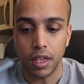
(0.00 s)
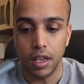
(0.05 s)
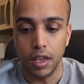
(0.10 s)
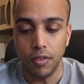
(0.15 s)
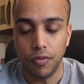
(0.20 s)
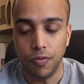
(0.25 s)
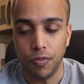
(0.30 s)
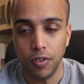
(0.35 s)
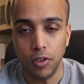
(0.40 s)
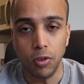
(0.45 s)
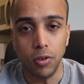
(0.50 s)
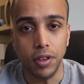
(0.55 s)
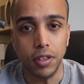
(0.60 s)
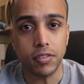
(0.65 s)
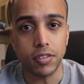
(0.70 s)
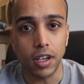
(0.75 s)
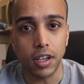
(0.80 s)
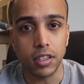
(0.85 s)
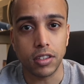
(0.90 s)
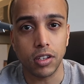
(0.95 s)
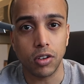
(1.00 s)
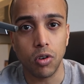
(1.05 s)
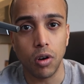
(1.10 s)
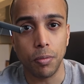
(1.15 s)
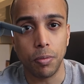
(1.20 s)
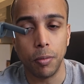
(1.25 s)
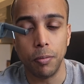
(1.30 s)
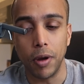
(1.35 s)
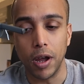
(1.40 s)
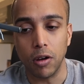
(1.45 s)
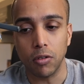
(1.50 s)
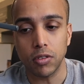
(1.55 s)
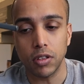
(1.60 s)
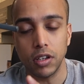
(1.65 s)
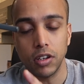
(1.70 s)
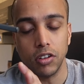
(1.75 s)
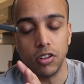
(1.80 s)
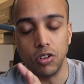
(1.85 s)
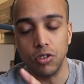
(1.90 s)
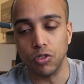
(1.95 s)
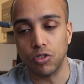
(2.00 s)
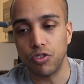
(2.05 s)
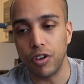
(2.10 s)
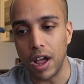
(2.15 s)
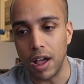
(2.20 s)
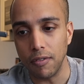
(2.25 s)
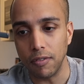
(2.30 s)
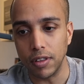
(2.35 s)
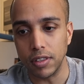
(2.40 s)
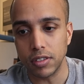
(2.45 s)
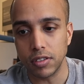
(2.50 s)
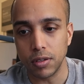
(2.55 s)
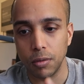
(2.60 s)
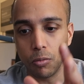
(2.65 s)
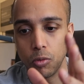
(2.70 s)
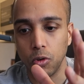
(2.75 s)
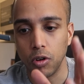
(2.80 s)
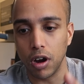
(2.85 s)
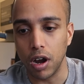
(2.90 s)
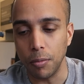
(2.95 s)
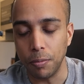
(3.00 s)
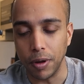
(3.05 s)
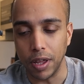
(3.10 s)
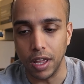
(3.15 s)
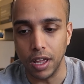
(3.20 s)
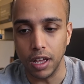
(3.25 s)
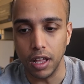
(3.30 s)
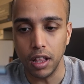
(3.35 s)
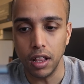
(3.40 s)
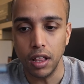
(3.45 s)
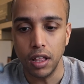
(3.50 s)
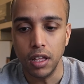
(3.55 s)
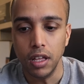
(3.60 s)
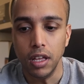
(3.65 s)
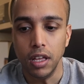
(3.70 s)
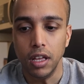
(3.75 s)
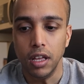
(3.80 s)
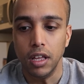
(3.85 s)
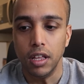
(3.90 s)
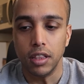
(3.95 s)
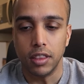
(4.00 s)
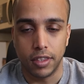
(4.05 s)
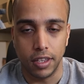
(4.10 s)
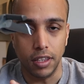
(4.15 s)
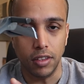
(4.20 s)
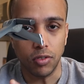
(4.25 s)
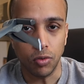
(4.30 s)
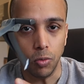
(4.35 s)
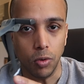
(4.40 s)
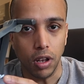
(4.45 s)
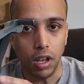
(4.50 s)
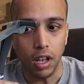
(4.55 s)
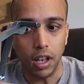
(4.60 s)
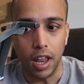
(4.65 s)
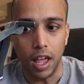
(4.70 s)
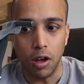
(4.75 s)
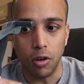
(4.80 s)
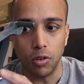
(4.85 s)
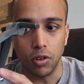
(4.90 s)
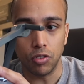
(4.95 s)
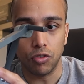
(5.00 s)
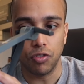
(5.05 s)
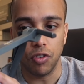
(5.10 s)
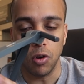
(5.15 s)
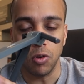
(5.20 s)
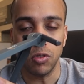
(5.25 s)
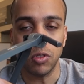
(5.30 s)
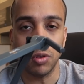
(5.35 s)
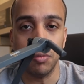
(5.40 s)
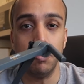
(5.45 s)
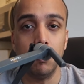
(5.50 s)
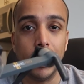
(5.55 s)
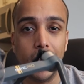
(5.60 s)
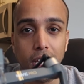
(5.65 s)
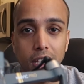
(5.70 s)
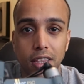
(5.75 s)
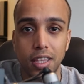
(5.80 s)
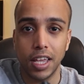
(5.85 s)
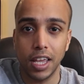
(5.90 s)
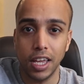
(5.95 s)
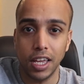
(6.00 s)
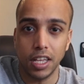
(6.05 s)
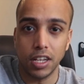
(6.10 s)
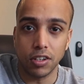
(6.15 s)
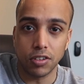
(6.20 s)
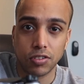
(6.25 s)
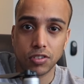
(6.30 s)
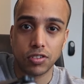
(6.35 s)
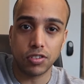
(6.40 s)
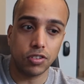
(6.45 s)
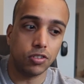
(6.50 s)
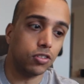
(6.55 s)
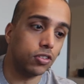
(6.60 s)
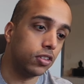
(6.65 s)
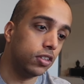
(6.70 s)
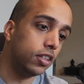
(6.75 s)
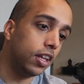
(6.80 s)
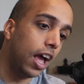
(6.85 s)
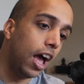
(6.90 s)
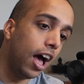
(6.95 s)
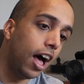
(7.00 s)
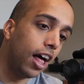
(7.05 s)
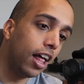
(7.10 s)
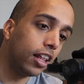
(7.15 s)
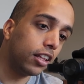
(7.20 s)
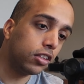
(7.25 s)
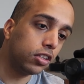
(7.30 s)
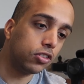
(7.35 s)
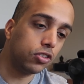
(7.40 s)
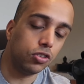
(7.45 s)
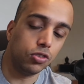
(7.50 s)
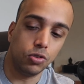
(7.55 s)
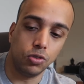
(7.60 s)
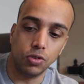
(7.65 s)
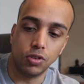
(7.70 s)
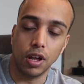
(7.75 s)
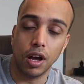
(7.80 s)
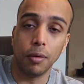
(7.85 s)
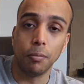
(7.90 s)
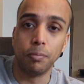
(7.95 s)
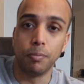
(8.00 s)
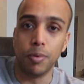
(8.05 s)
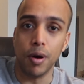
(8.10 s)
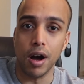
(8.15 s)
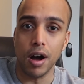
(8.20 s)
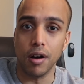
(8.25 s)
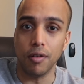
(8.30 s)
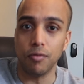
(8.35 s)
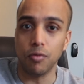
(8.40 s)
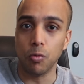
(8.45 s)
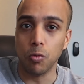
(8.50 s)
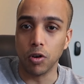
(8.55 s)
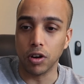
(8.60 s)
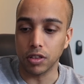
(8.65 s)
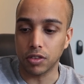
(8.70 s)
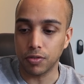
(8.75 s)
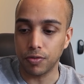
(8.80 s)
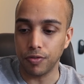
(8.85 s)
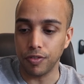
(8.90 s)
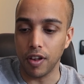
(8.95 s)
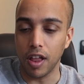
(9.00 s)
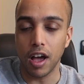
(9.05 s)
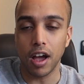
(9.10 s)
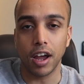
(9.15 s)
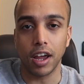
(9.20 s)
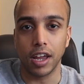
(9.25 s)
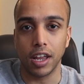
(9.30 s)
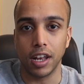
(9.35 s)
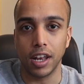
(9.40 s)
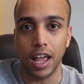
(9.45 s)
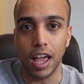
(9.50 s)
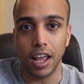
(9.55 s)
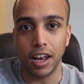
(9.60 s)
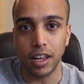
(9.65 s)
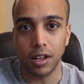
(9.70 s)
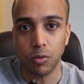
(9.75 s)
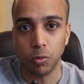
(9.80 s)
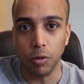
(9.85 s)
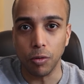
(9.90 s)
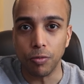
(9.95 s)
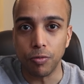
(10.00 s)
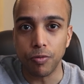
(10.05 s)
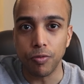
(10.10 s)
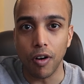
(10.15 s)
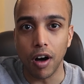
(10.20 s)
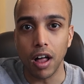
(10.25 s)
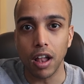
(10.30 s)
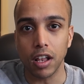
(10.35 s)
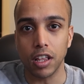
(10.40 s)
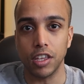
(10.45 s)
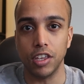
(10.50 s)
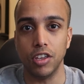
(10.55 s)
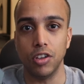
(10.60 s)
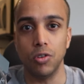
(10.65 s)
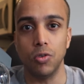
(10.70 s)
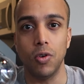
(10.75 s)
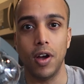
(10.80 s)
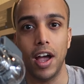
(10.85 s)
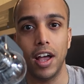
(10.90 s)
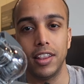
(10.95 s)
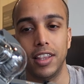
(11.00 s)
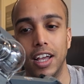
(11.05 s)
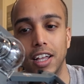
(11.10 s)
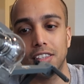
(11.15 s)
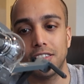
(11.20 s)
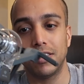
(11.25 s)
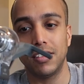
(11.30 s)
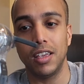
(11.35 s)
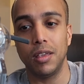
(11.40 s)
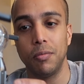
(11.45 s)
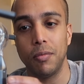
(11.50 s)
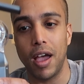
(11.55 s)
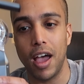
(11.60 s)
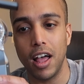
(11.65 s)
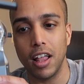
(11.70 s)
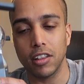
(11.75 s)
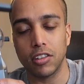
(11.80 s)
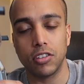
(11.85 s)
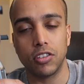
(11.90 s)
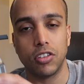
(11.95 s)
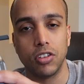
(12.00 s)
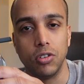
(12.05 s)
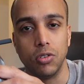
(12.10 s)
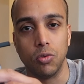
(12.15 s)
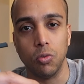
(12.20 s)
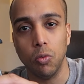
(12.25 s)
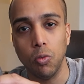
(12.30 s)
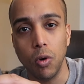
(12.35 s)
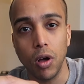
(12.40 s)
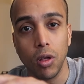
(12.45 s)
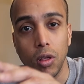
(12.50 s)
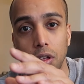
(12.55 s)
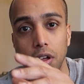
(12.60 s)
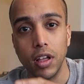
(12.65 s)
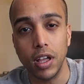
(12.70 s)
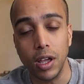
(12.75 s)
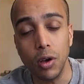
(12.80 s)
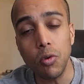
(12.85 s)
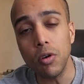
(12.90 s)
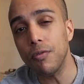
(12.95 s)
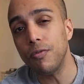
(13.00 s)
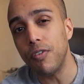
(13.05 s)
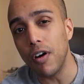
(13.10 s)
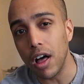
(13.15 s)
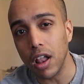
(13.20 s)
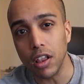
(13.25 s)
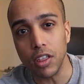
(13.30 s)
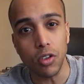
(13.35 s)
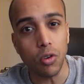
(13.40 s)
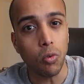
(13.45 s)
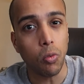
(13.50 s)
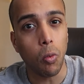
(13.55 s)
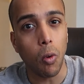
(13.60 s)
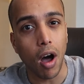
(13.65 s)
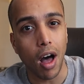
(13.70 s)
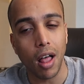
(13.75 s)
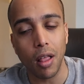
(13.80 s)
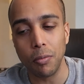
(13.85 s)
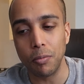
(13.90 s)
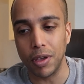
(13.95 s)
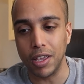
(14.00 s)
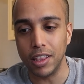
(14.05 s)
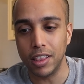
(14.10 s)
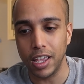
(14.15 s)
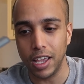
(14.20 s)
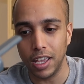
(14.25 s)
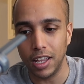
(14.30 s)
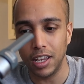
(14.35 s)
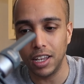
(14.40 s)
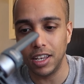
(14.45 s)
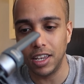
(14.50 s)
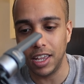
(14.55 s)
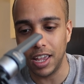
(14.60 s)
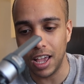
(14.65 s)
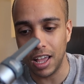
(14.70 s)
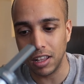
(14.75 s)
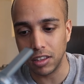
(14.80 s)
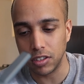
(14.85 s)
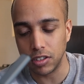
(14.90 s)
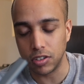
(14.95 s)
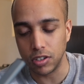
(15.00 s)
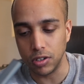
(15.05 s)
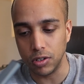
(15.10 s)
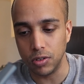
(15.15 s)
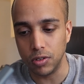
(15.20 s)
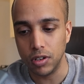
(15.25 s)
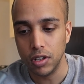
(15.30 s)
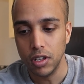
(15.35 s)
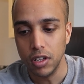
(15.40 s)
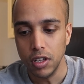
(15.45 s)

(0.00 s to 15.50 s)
If you decide to go up a mountain or you're traveling somewhere up a hill, these will allow the drone to maintain a certain altitude above where it's flying, and it will follow you at that same altitude. Well, it will follow you while maintaining the altitude.